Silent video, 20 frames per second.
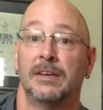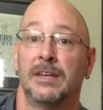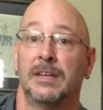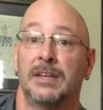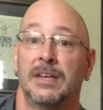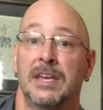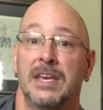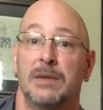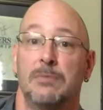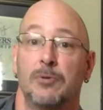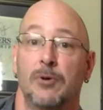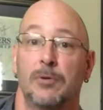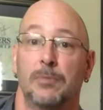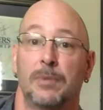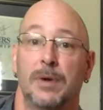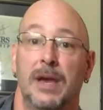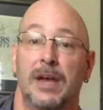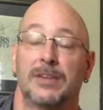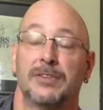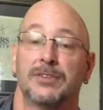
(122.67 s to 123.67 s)
in a keyboard
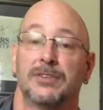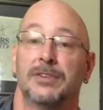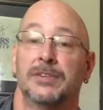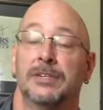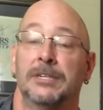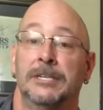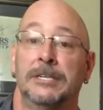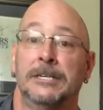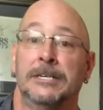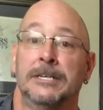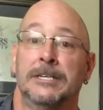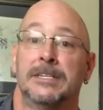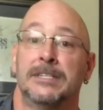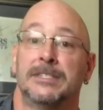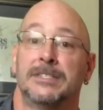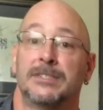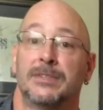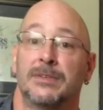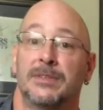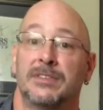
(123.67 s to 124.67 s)
patch.
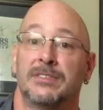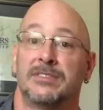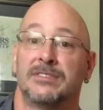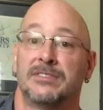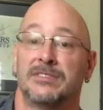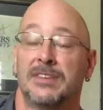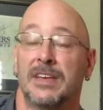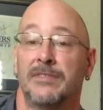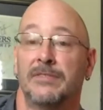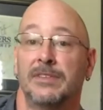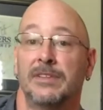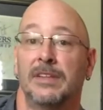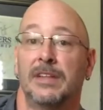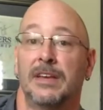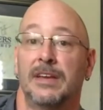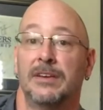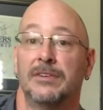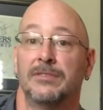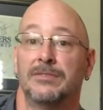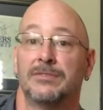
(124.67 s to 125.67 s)
So this is seven
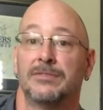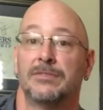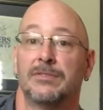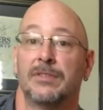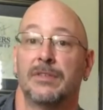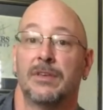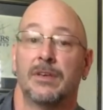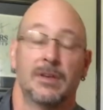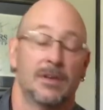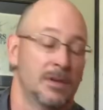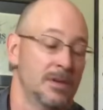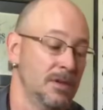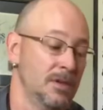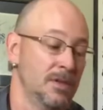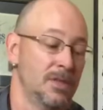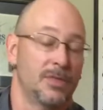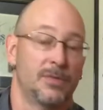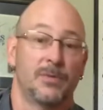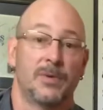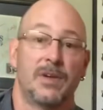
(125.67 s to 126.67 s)
layers,
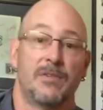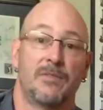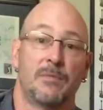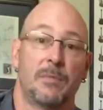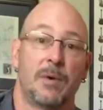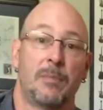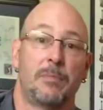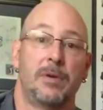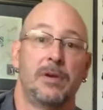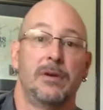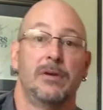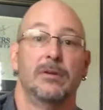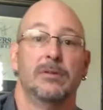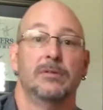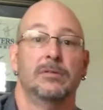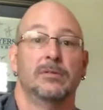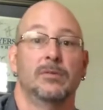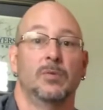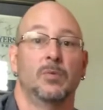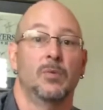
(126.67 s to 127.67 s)
three of them up
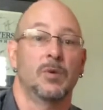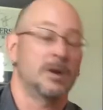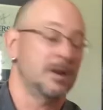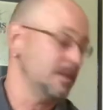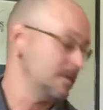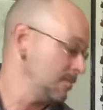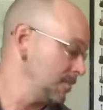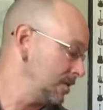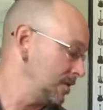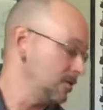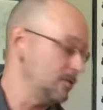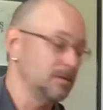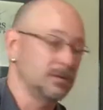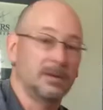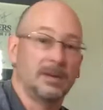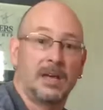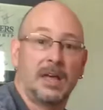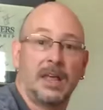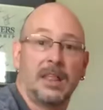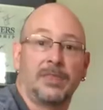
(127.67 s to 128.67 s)
here, one in the
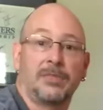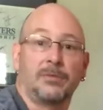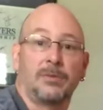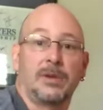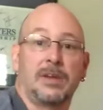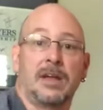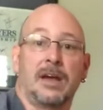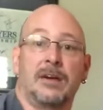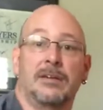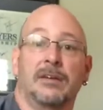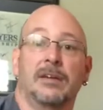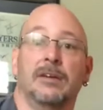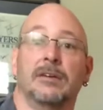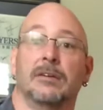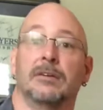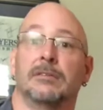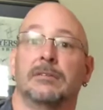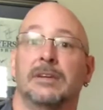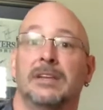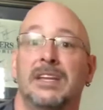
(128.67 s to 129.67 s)
middle, and three down
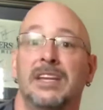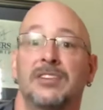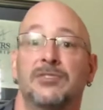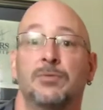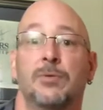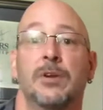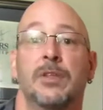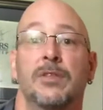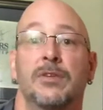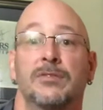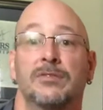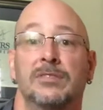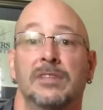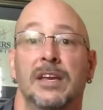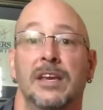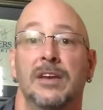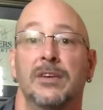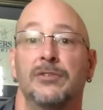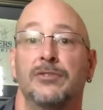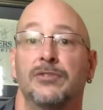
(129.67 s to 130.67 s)
here. And each one of those
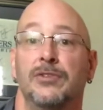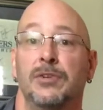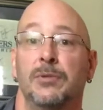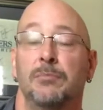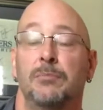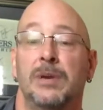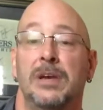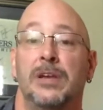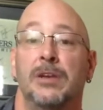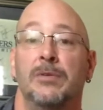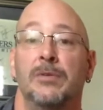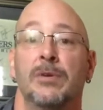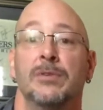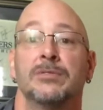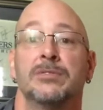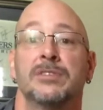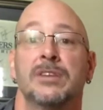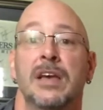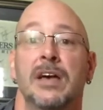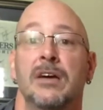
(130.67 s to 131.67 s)
layers, you can pick your
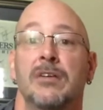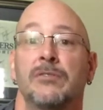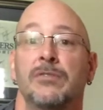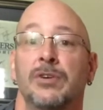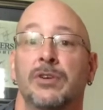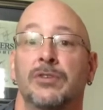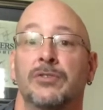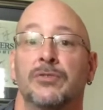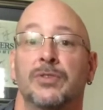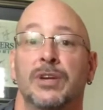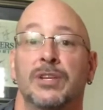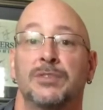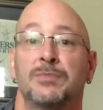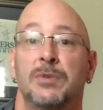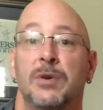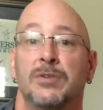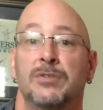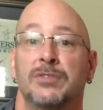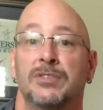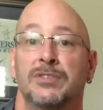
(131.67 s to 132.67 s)
own sound, you can
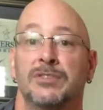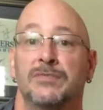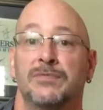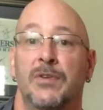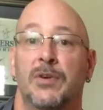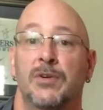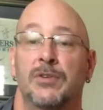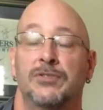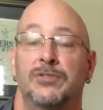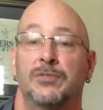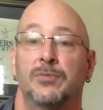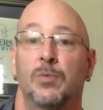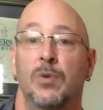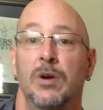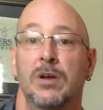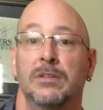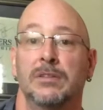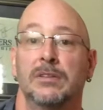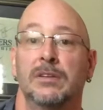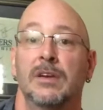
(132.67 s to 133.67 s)
transpose it as far as you
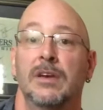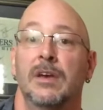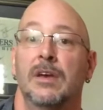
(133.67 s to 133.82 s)
want,